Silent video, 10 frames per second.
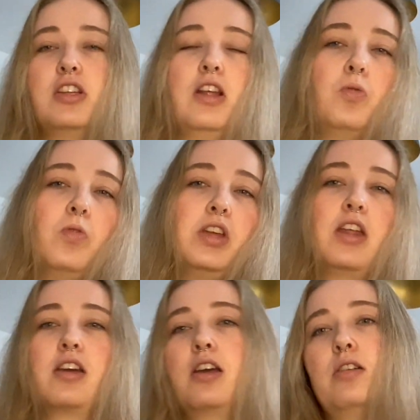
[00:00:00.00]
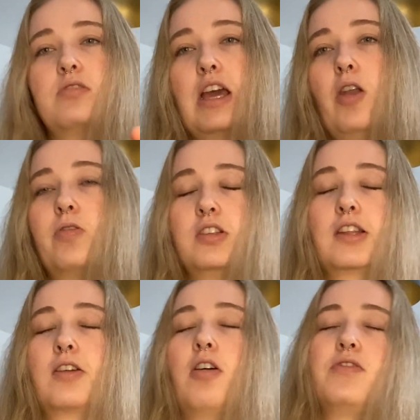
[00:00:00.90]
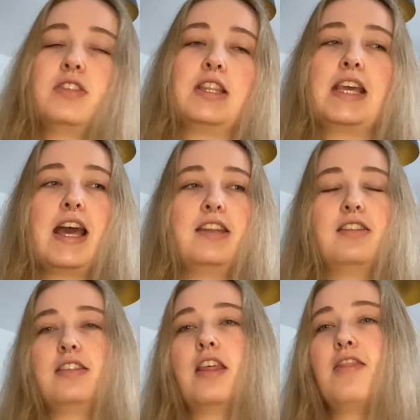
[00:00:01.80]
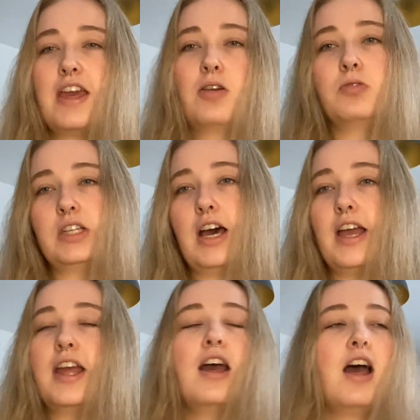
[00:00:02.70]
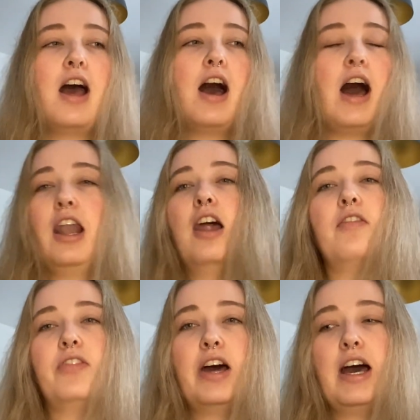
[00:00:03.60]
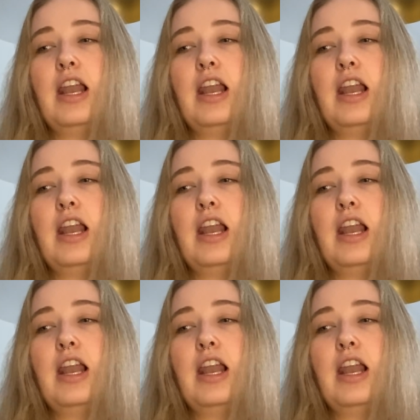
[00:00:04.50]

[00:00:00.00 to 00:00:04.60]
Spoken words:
and all the other girls get locked in the coffins at the end and then they all die. I love that. I